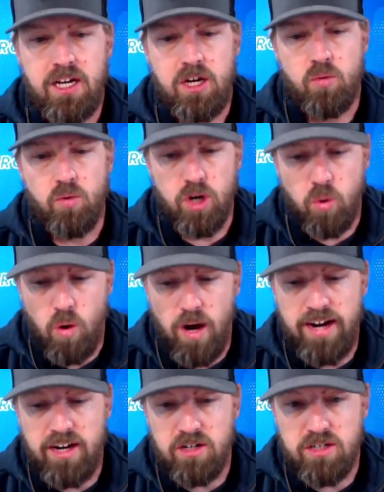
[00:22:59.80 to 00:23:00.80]

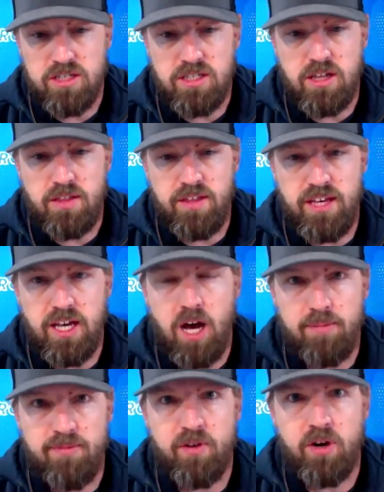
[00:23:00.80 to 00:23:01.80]
requires the
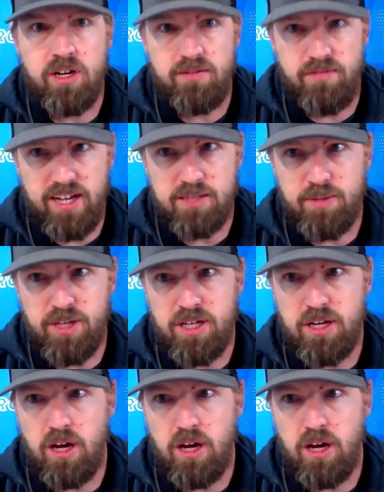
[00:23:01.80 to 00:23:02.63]
upfront investment